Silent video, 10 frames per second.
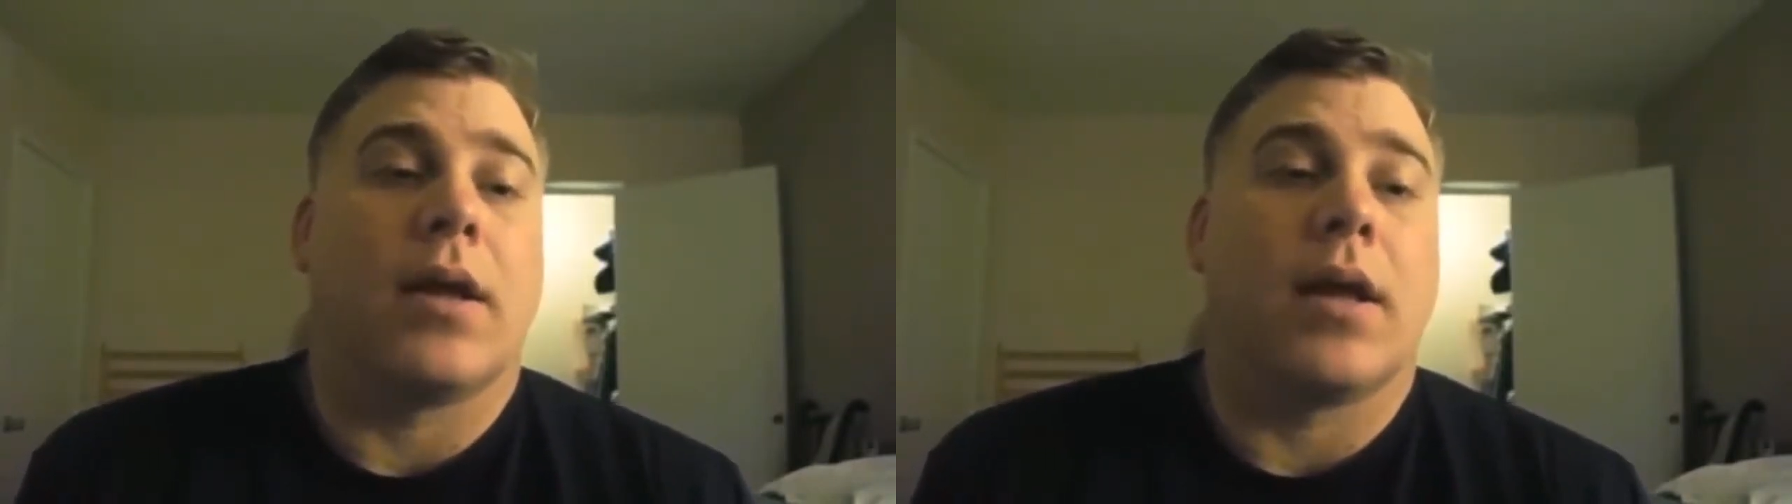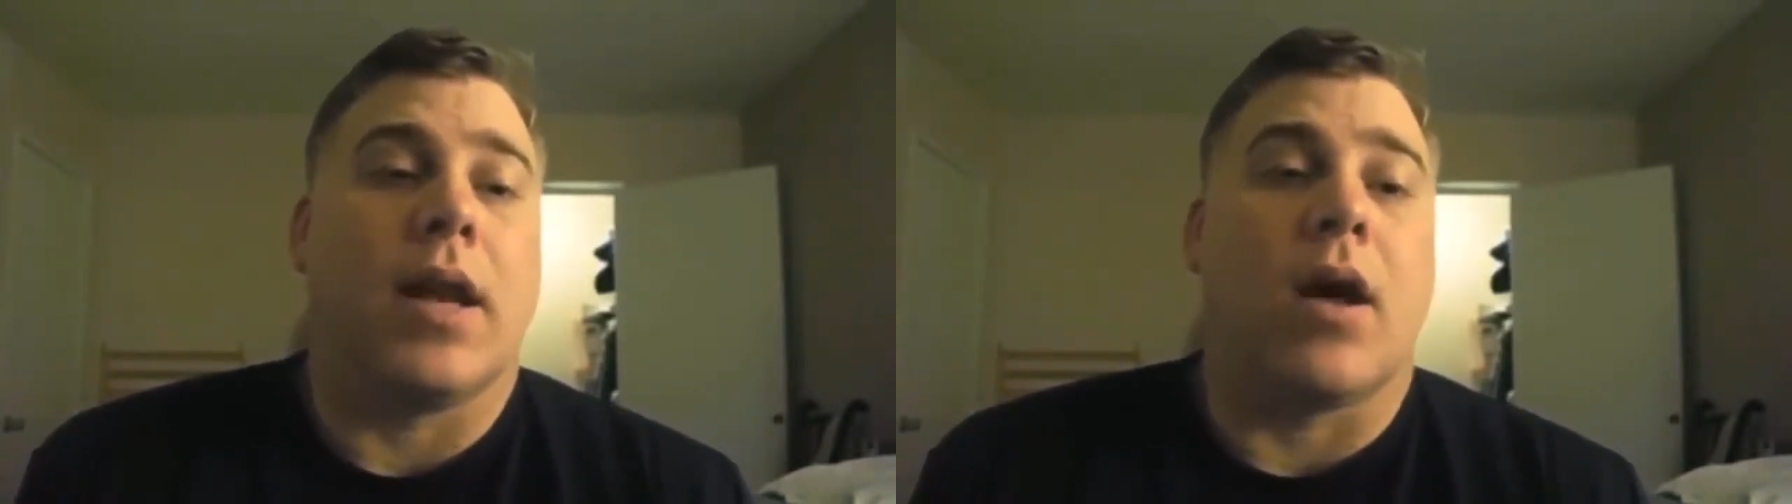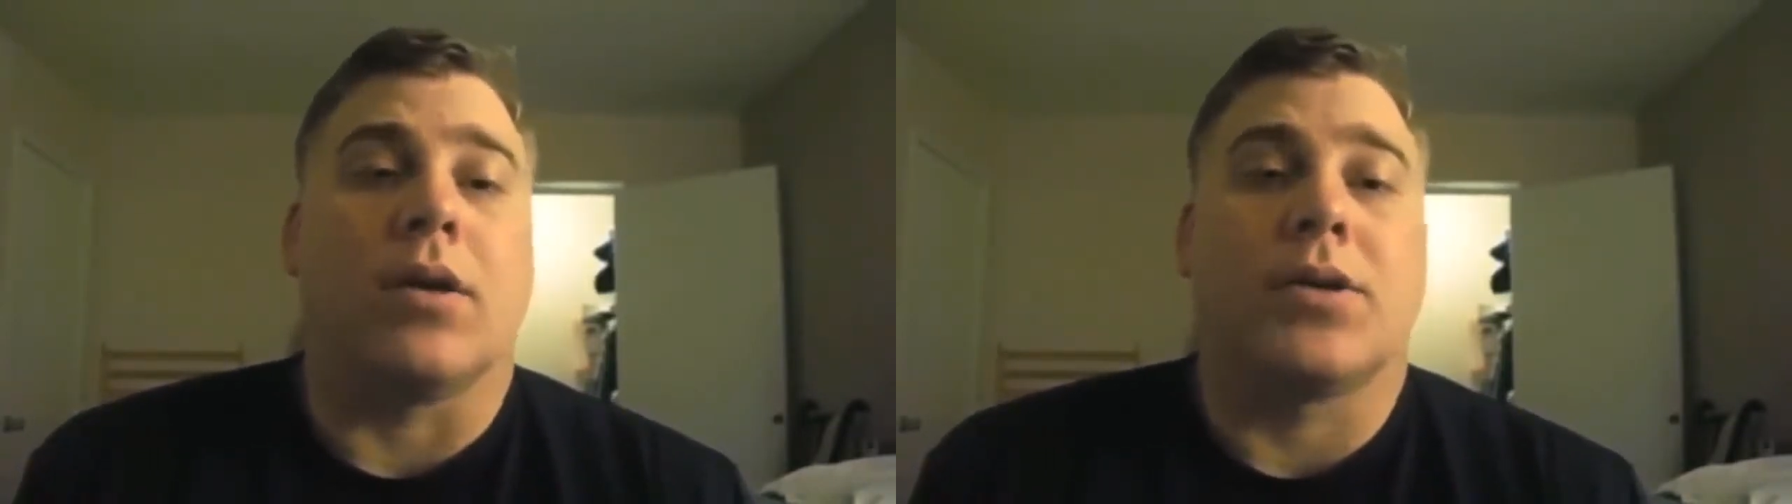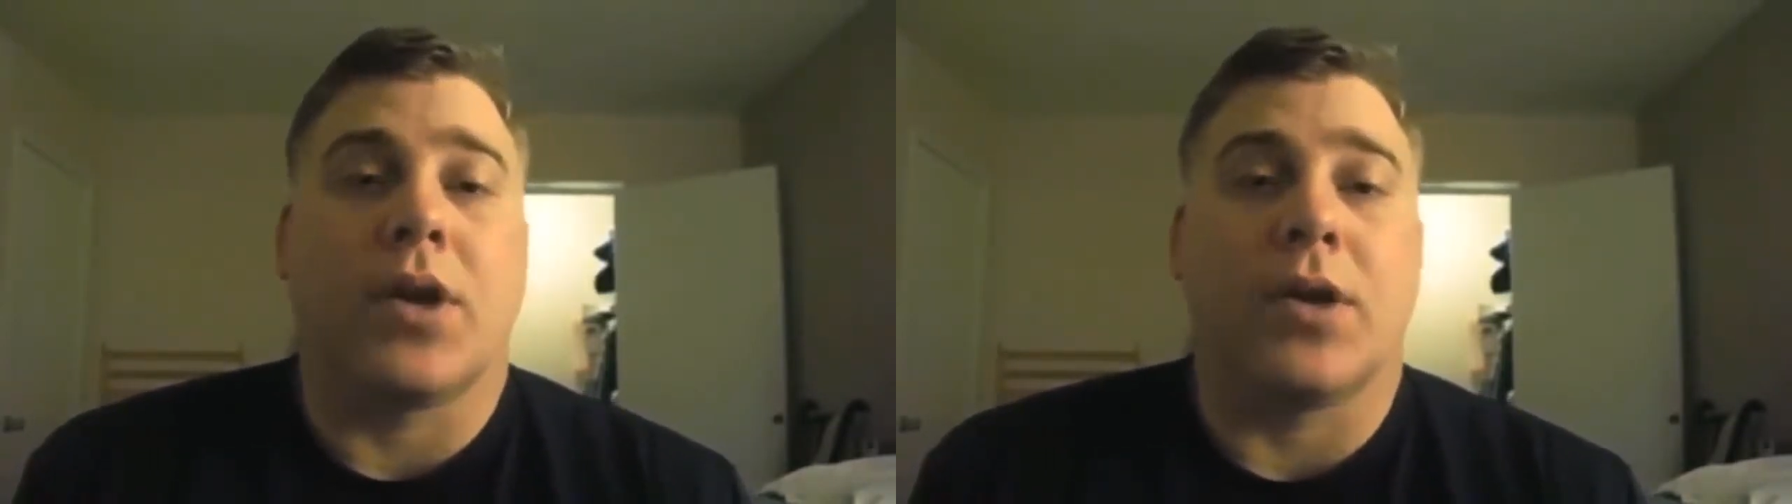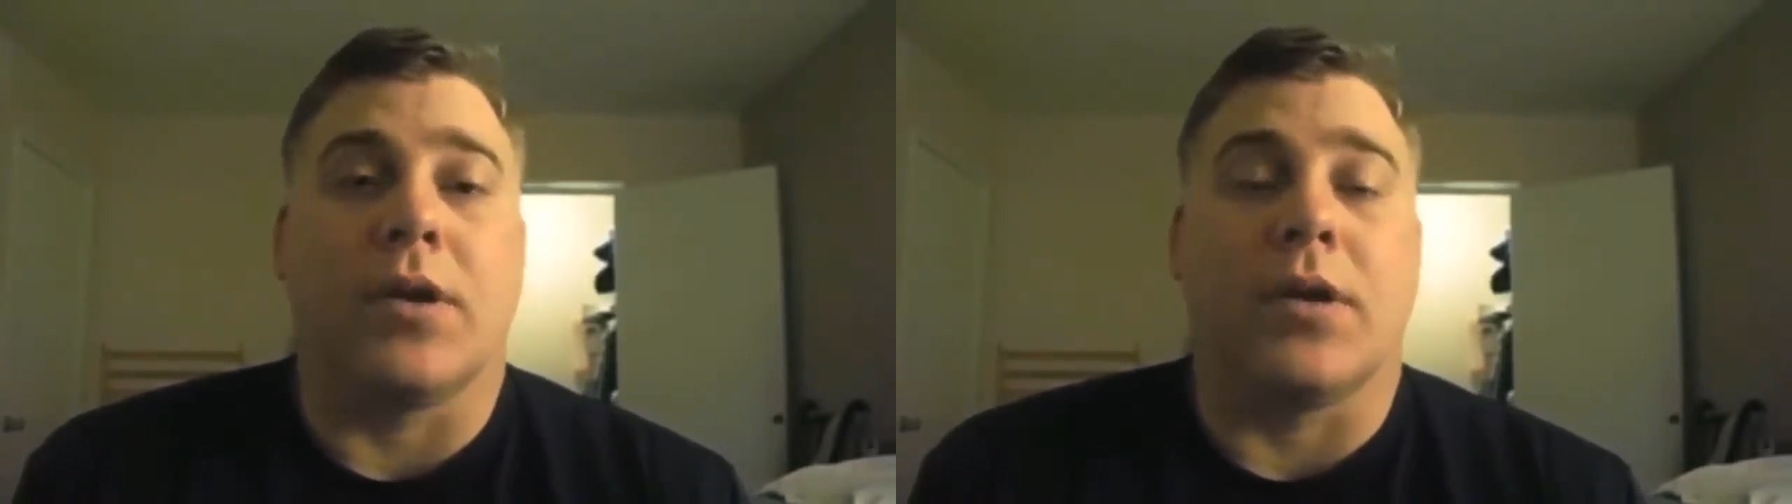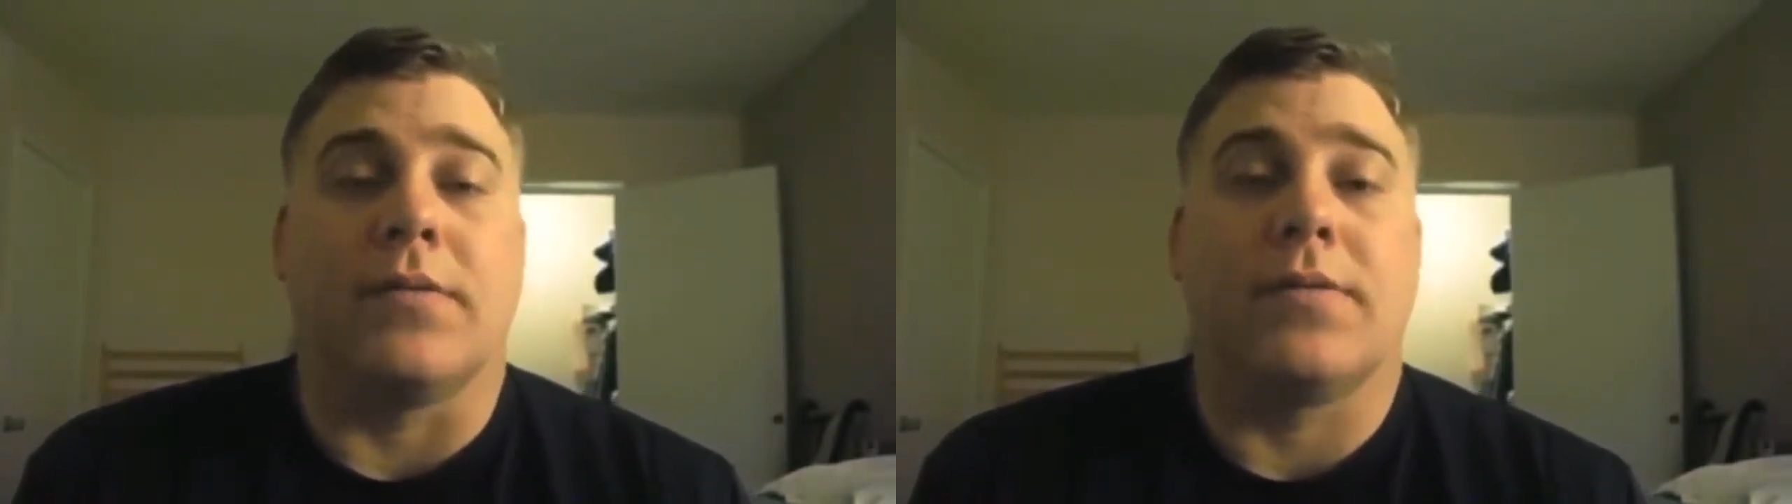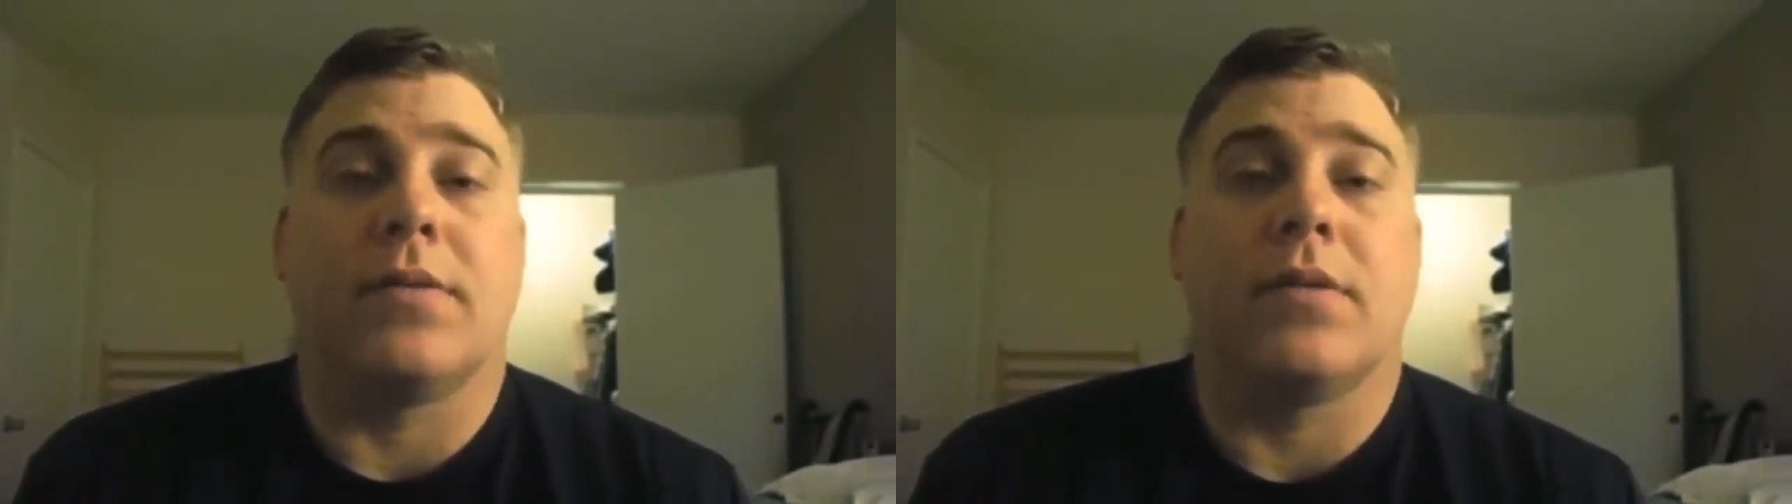an alternative